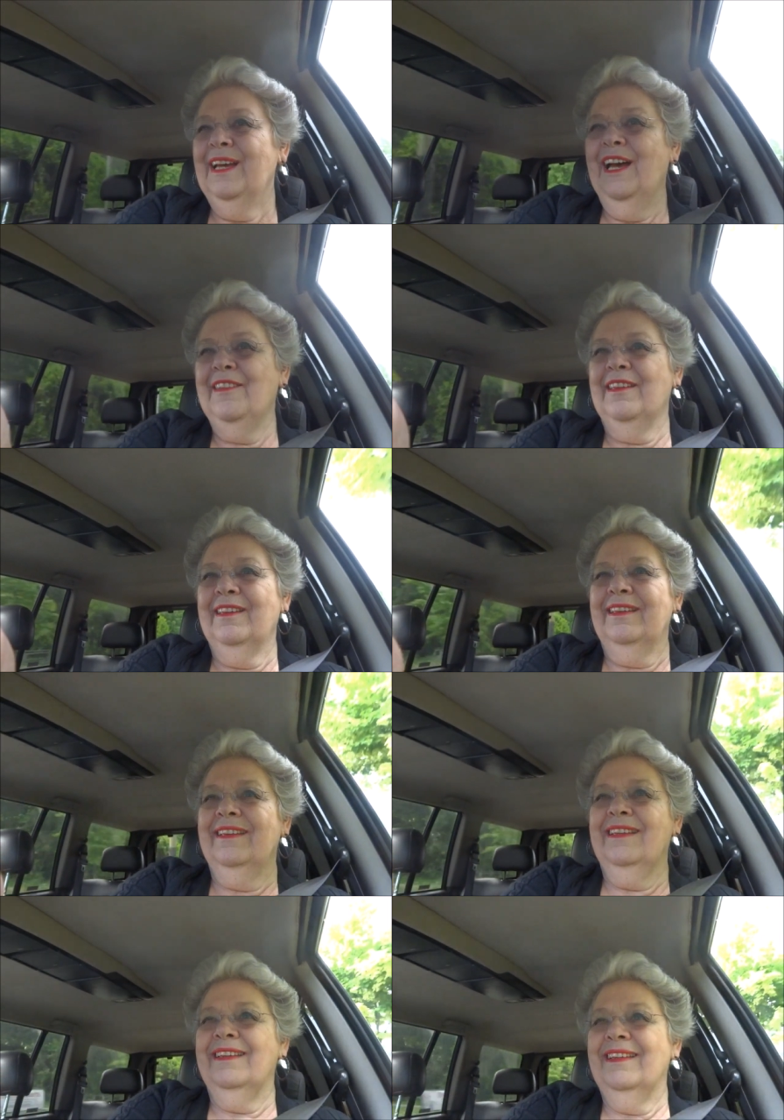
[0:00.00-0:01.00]
other
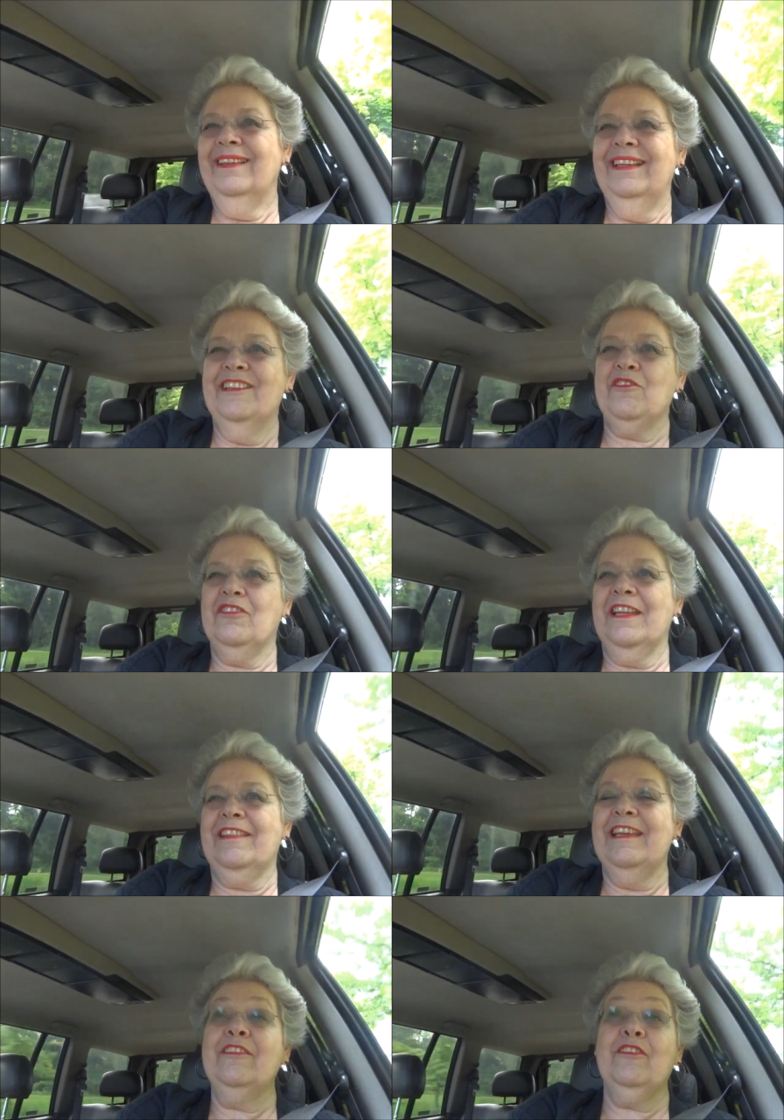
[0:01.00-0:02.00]
interesting
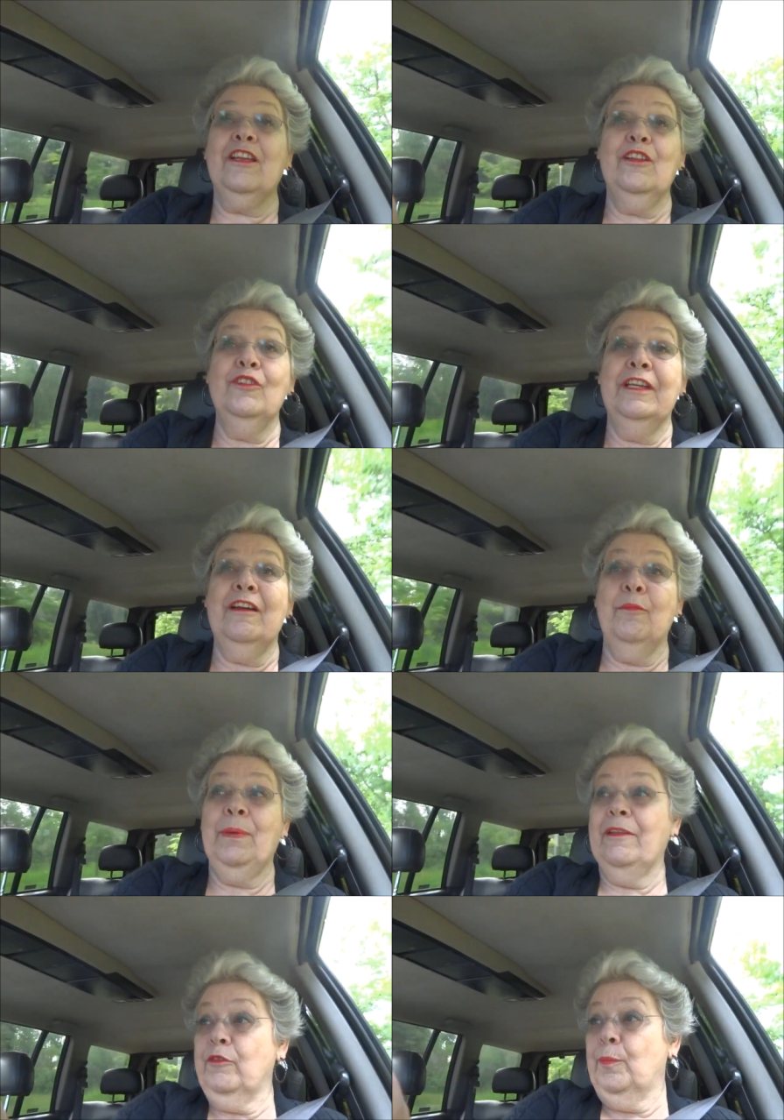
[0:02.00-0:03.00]
things, including our
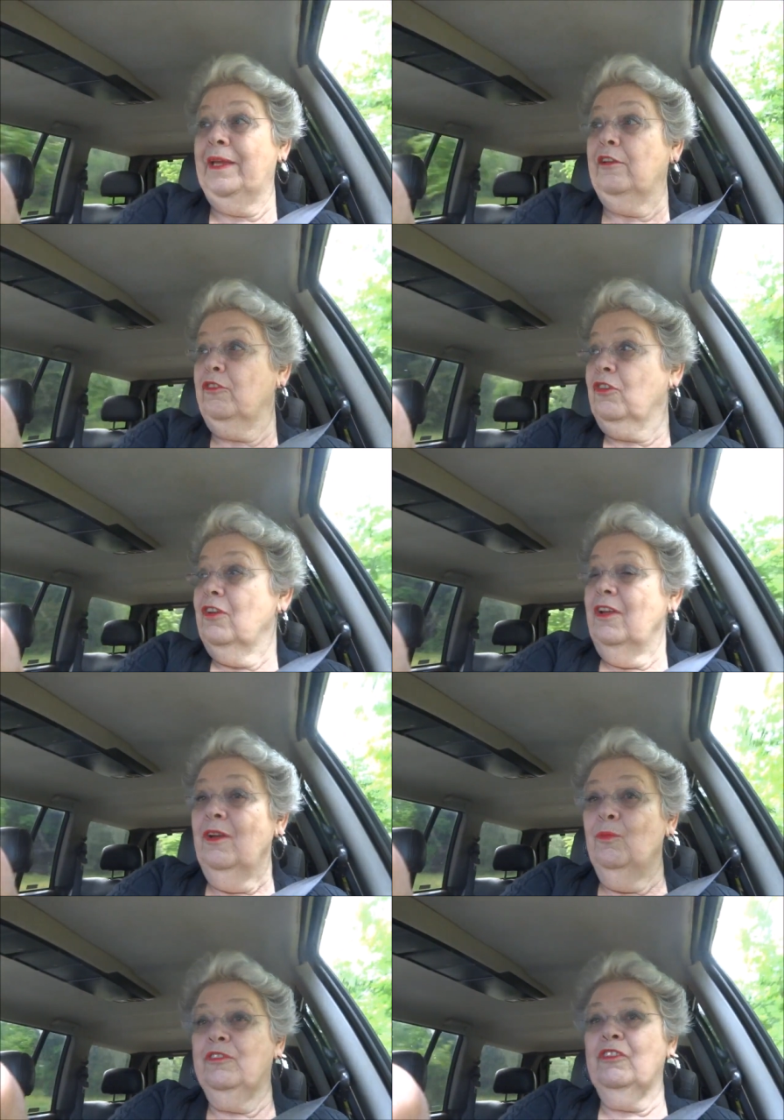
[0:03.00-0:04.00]
pets page,
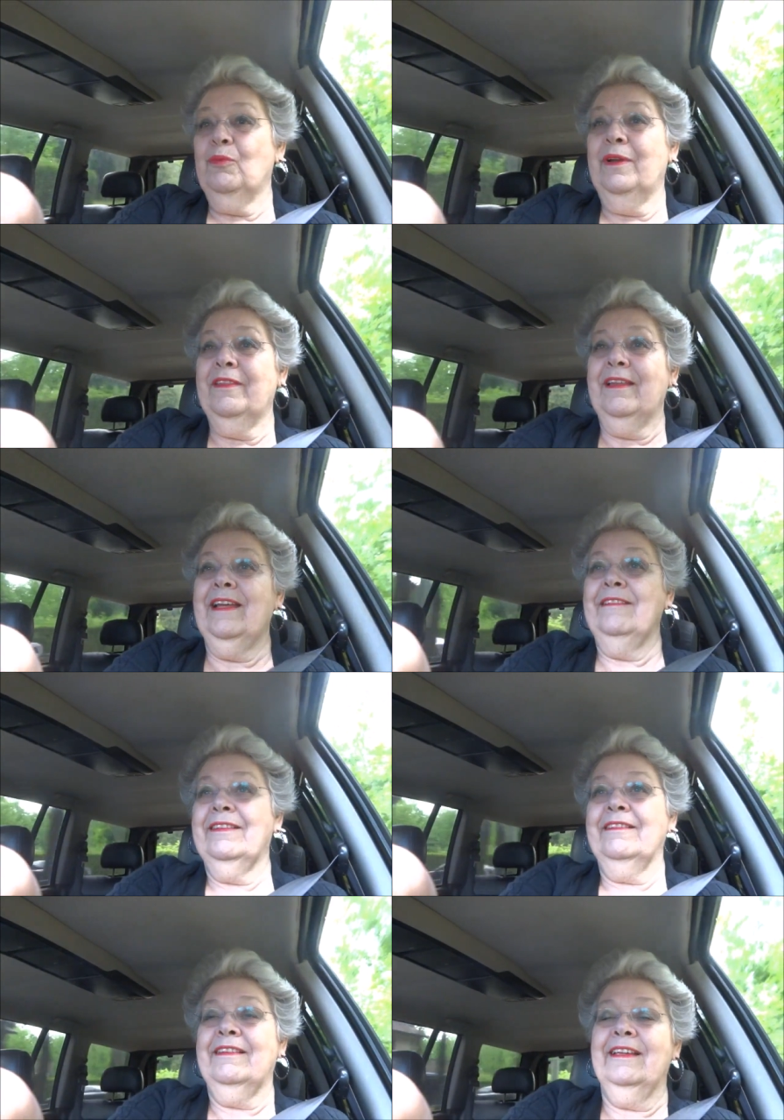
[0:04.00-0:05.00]
which is one of the
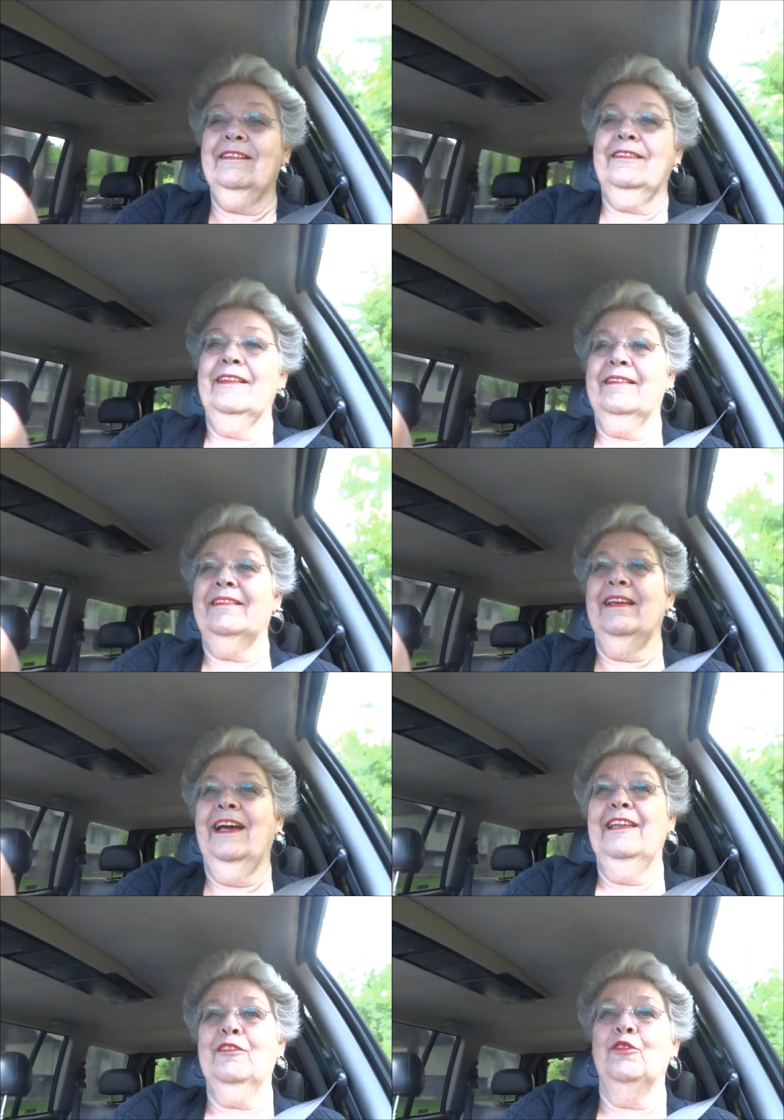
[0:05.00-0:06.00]
nicest things that
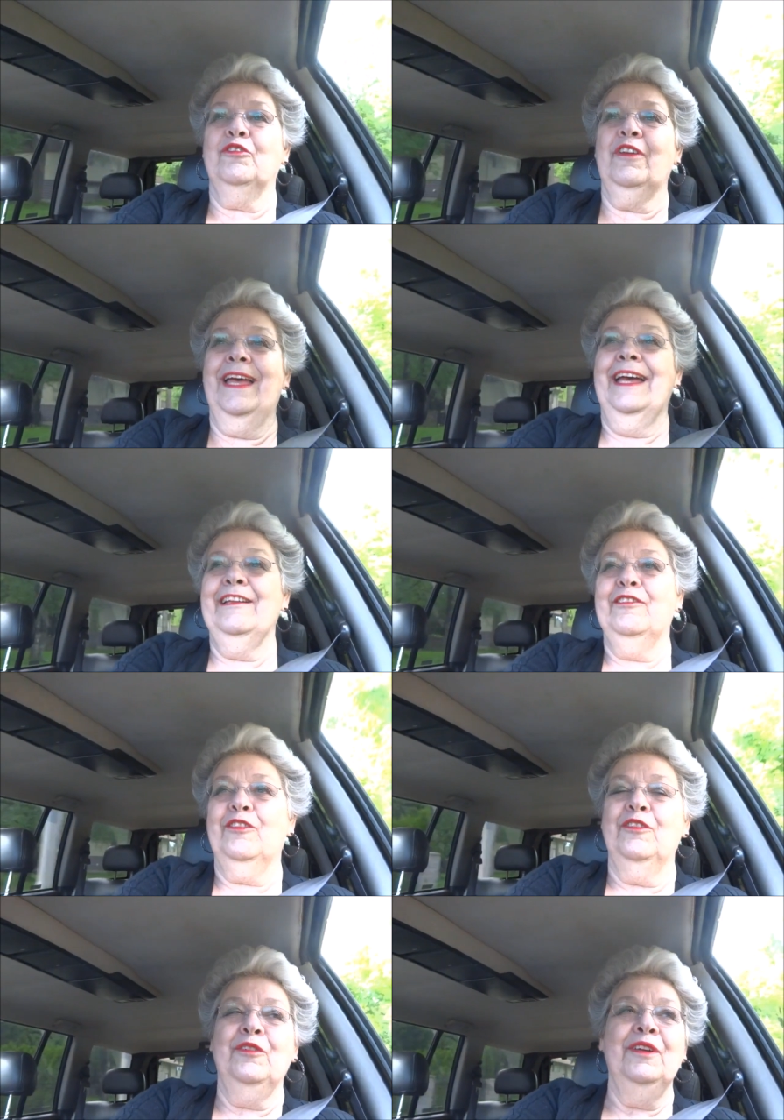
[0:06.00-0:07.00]
I thought to add to